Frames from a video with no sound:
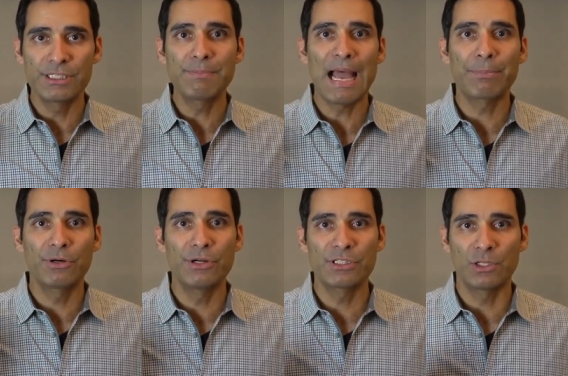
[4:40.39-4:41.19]
These
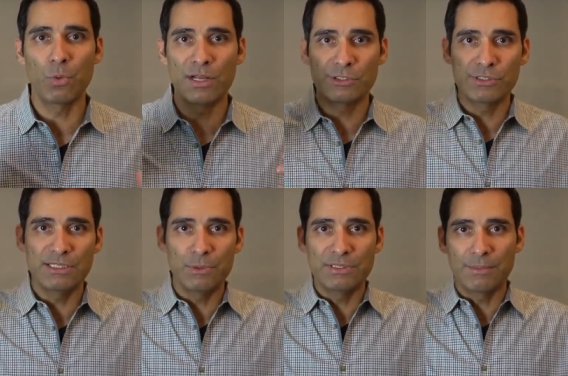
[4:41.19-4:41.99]
PAPR hoods are the ones you
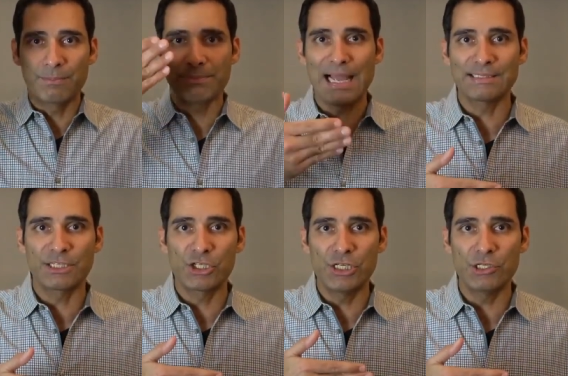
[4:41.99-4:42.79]
see with the
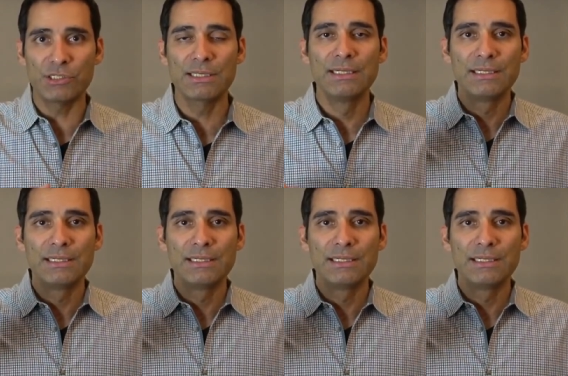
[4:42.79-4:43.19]
plastic shield